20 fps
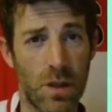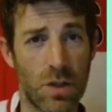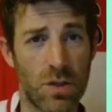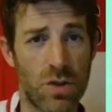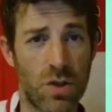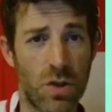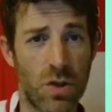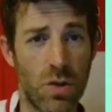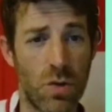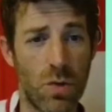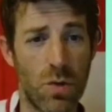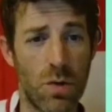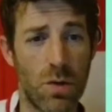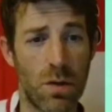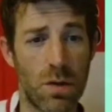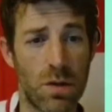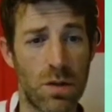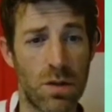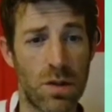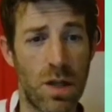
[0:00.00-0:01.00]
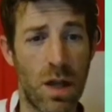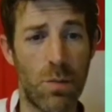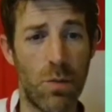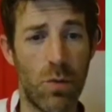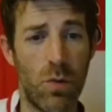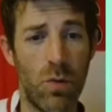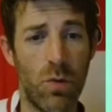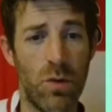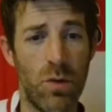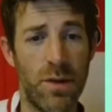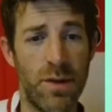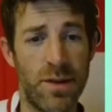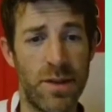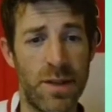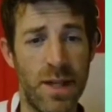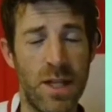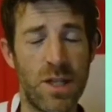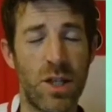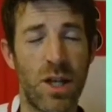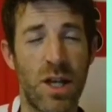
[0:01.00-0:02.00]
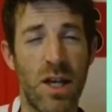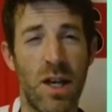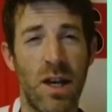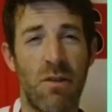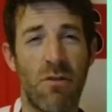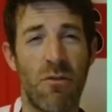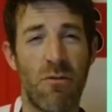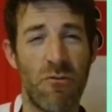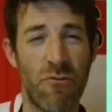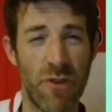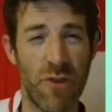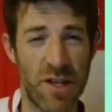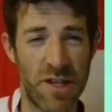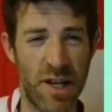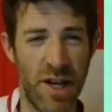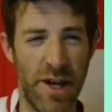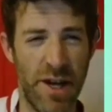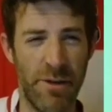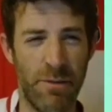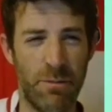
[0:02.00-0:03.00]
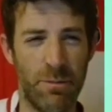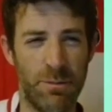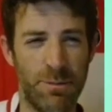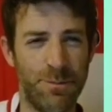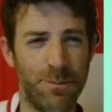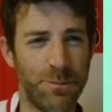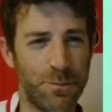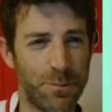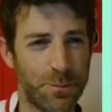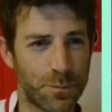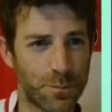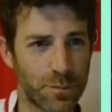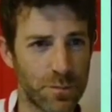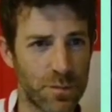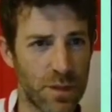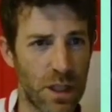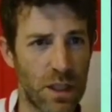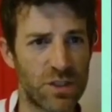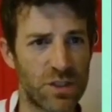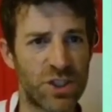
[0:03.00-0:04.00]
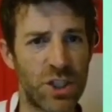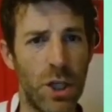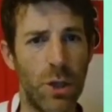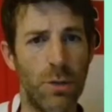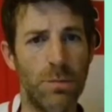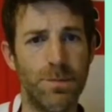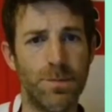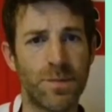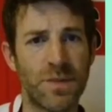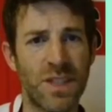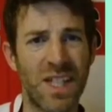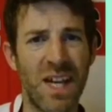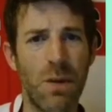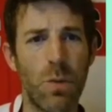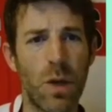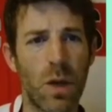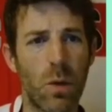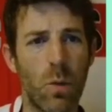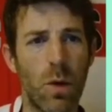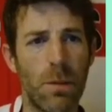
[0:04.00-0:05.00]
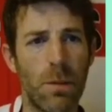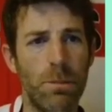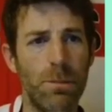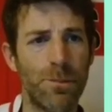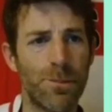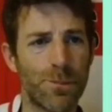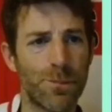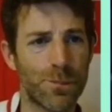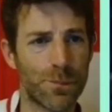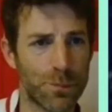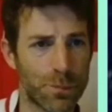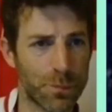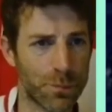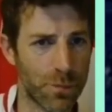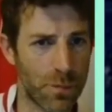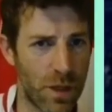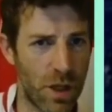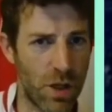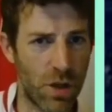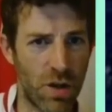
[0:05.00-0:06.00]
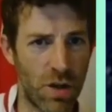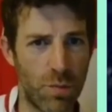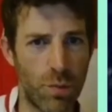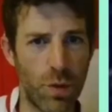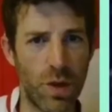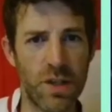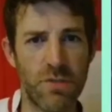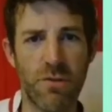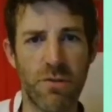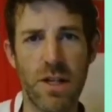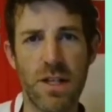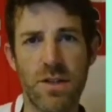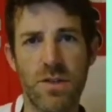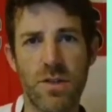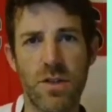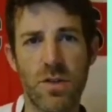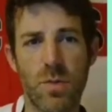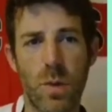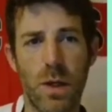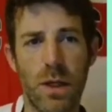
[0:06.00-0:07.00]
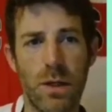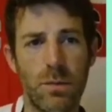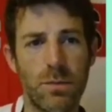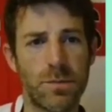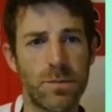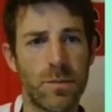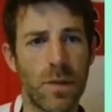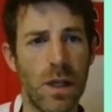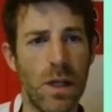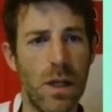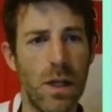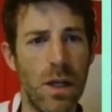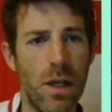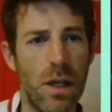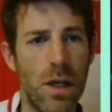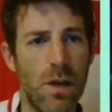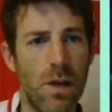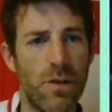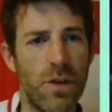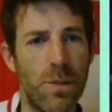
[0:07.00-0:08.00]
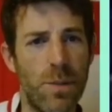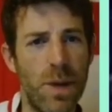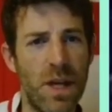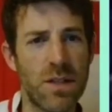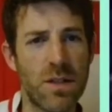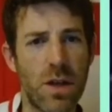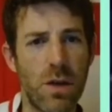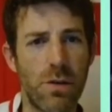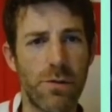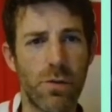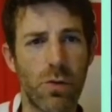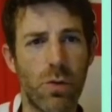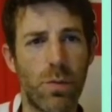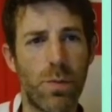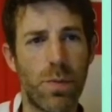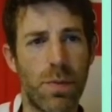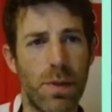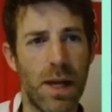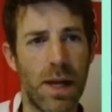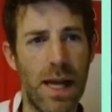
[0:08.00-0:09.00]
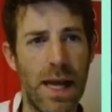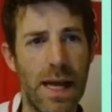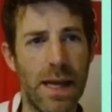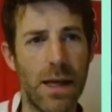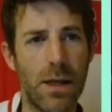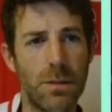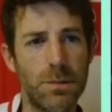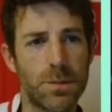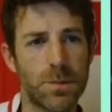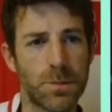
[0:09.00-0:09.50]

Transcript: to double-digit return. So, game week 1, and I put his reasons as well. The best overall player,